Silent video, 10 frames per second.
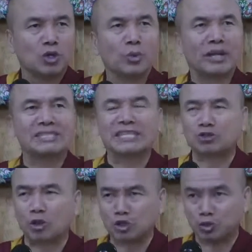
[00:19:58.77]
Whereas
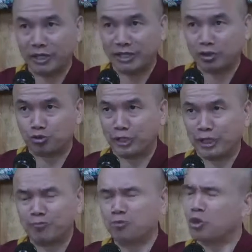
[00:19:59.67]
as long as you are in the
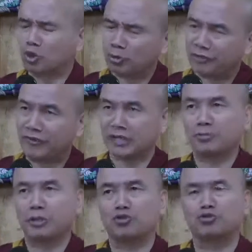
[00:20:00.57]
dream, you're going to be
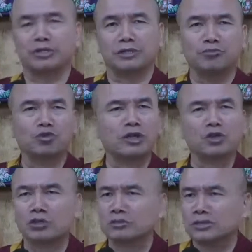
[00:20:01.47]
affected by the dream. You
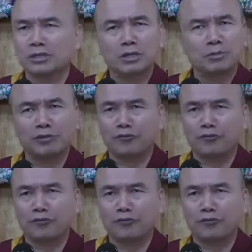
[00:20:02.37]
cannot be